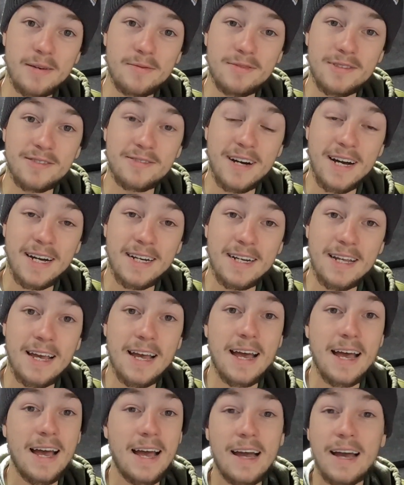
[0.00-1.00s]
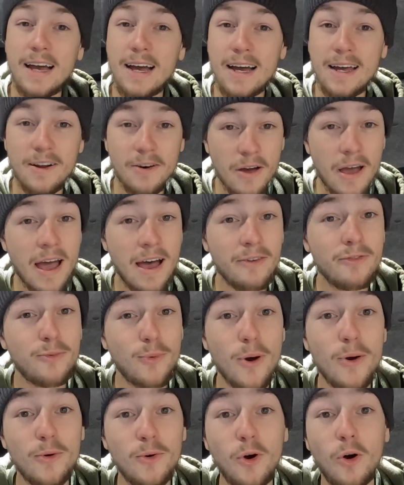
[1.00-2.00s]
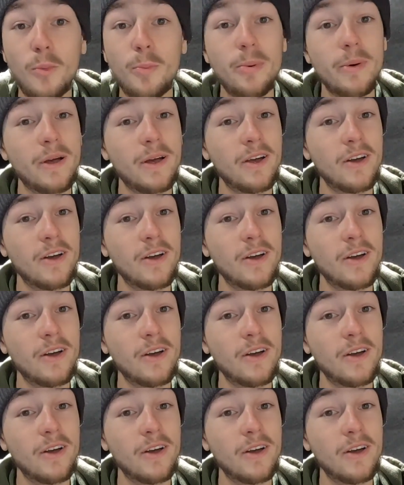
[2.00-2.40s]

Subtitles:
in my van, and I have woke up